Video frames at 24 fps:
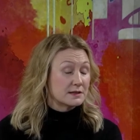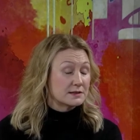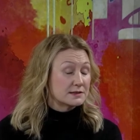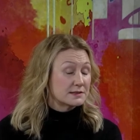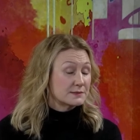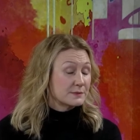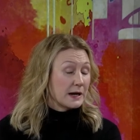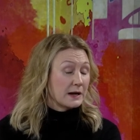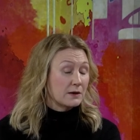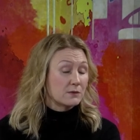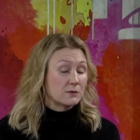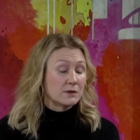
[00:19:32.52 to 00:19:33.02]

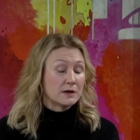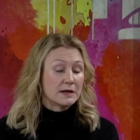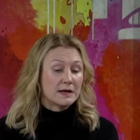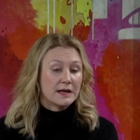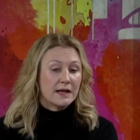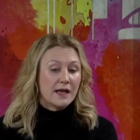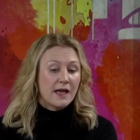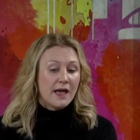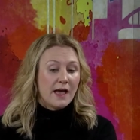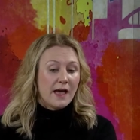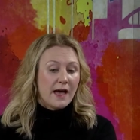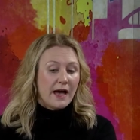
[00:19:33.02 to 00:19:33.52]
well.
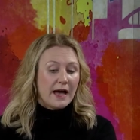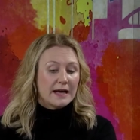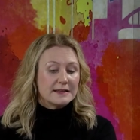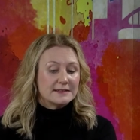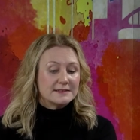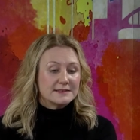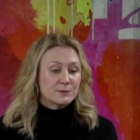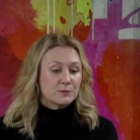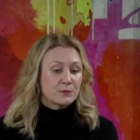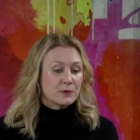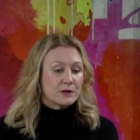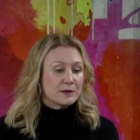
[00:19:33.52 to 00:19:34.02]

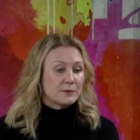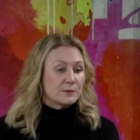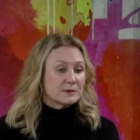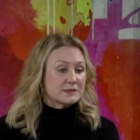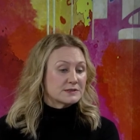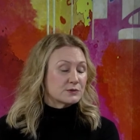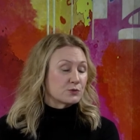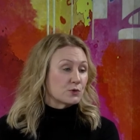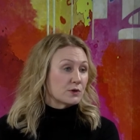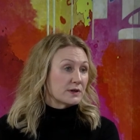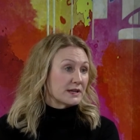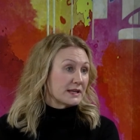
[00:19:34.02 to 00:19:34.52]
And we were
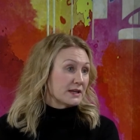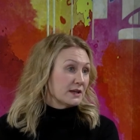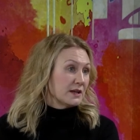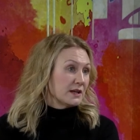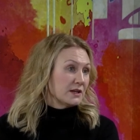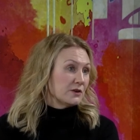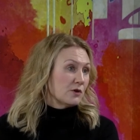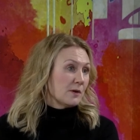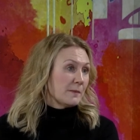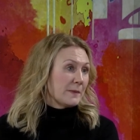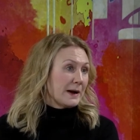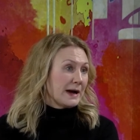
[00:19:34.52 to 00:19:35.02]
talking
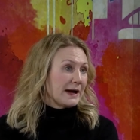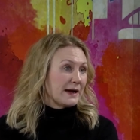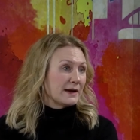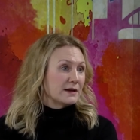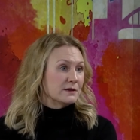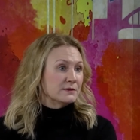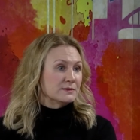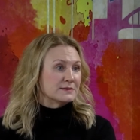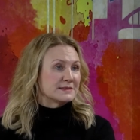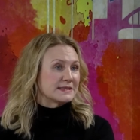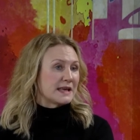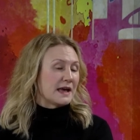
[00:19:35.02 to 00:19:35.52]
earlier
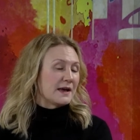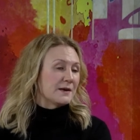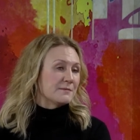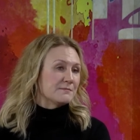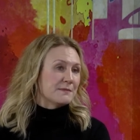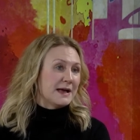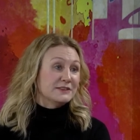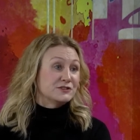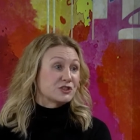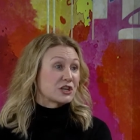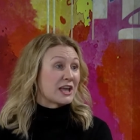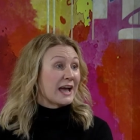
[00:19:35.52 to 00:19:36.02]
about
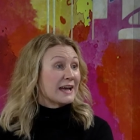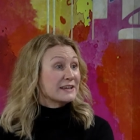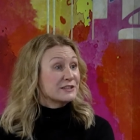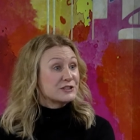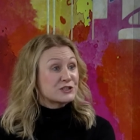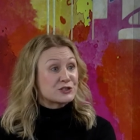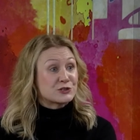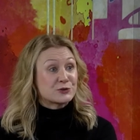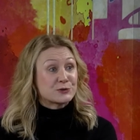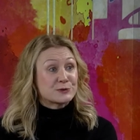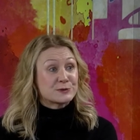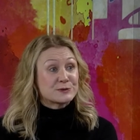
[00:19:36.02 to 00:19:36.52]

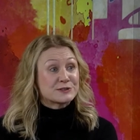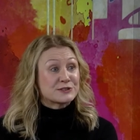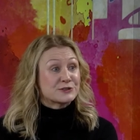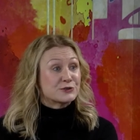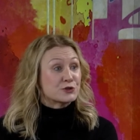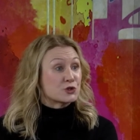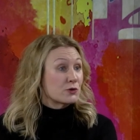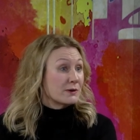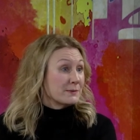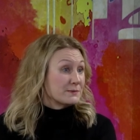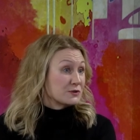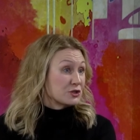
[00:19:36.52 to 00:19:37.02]
educationals and
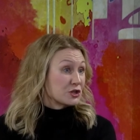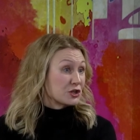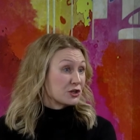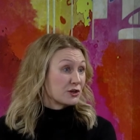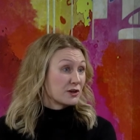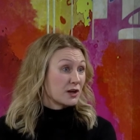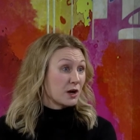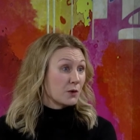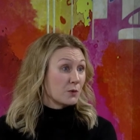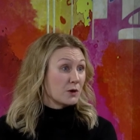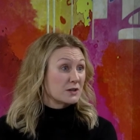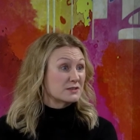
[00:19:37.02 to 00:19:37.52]
trips you can
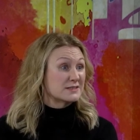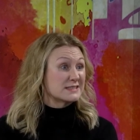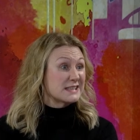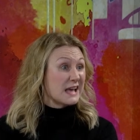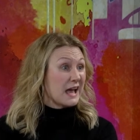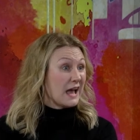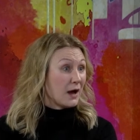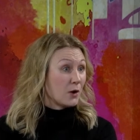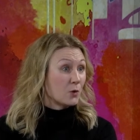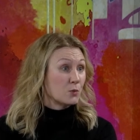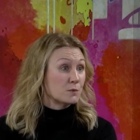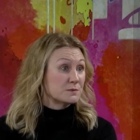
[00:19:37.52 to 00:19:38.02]
go on to
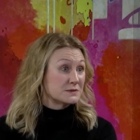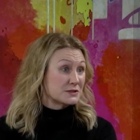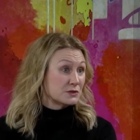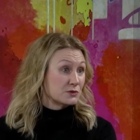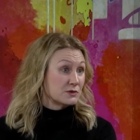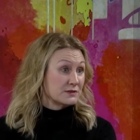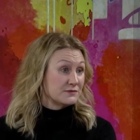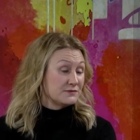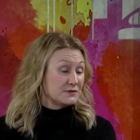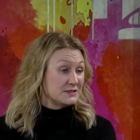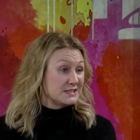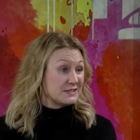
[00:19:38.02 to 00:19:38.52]
help sort
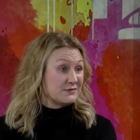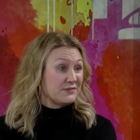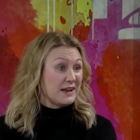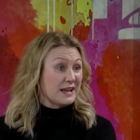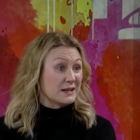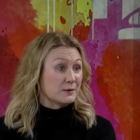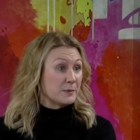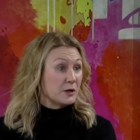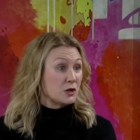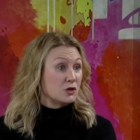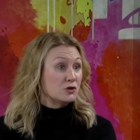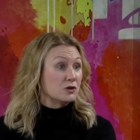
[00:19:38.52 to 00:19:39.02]
of
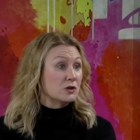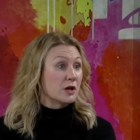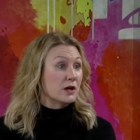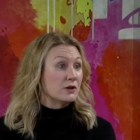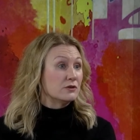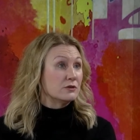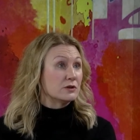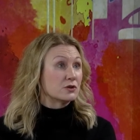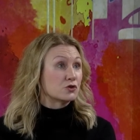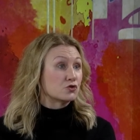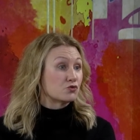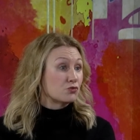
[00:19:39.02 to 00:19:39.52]
develop
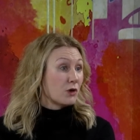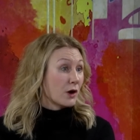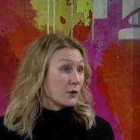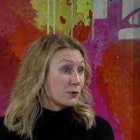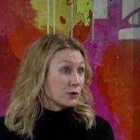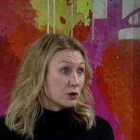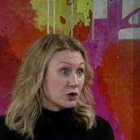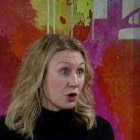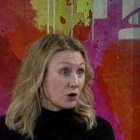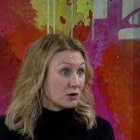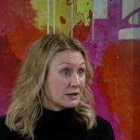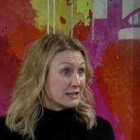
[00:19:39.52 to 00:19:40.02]
and grow
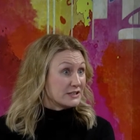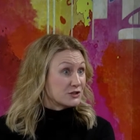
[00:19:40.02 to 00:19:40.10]
your knowledge